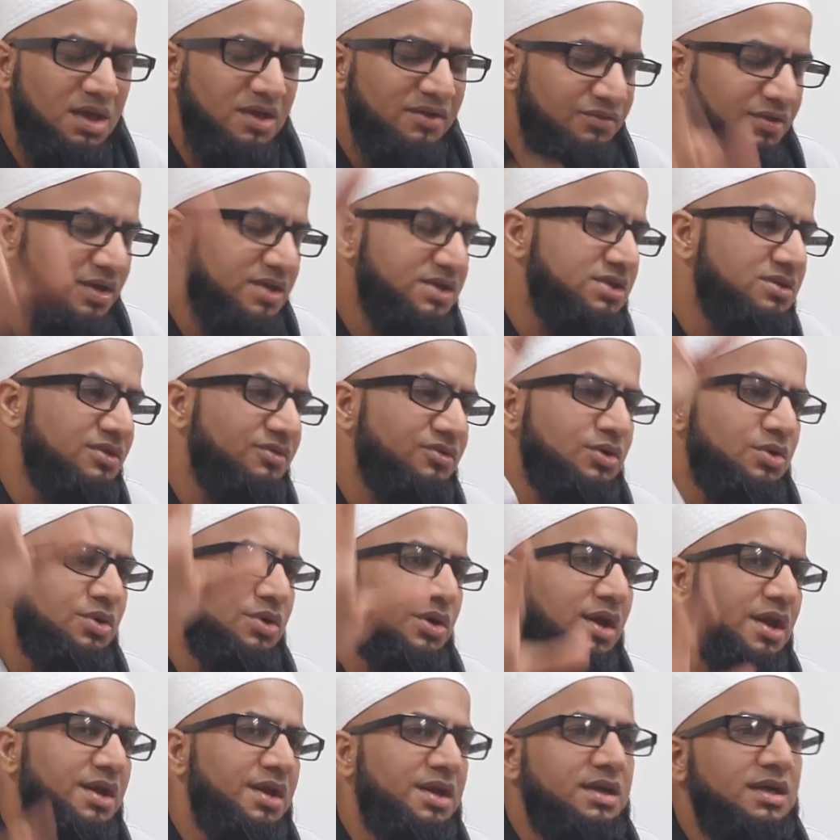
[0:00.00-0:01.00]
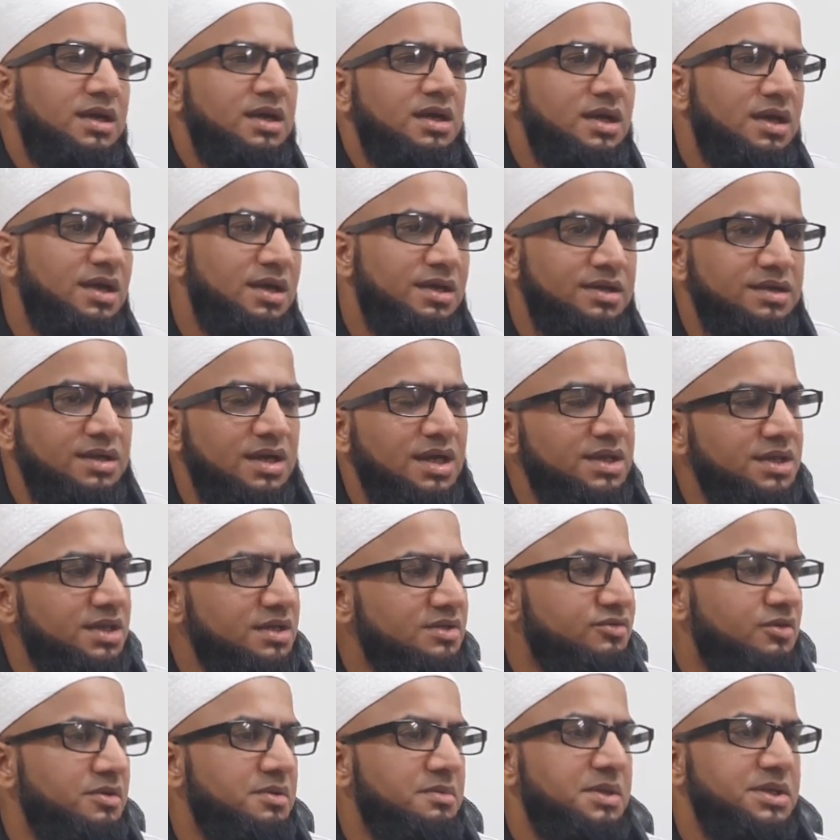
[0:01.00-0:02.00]
verses of the Quran and
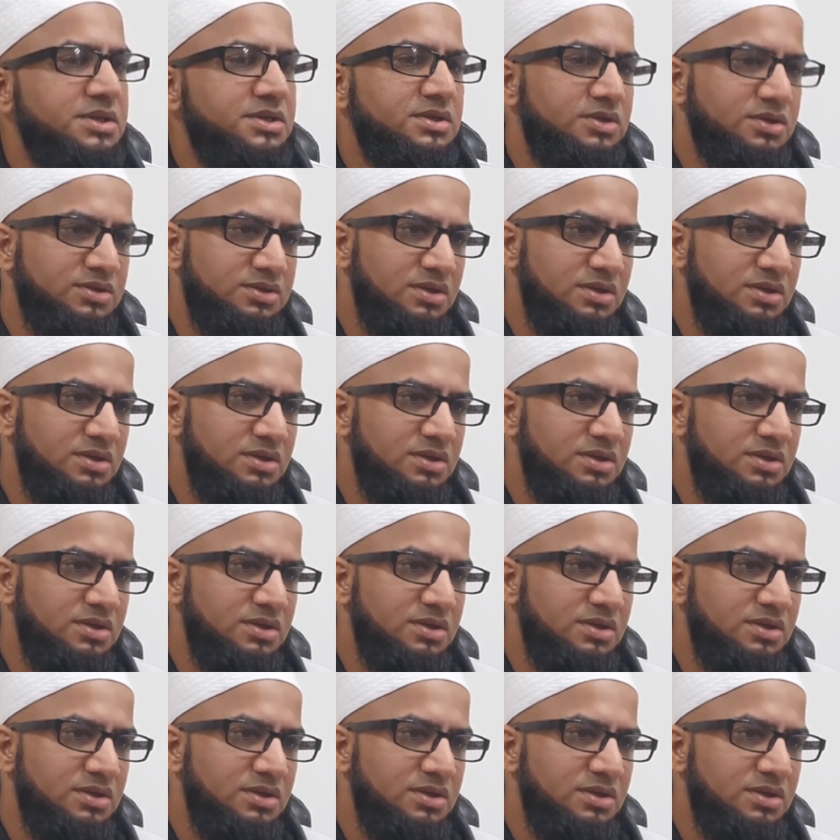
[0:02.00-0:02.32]
hadiths from the Messenger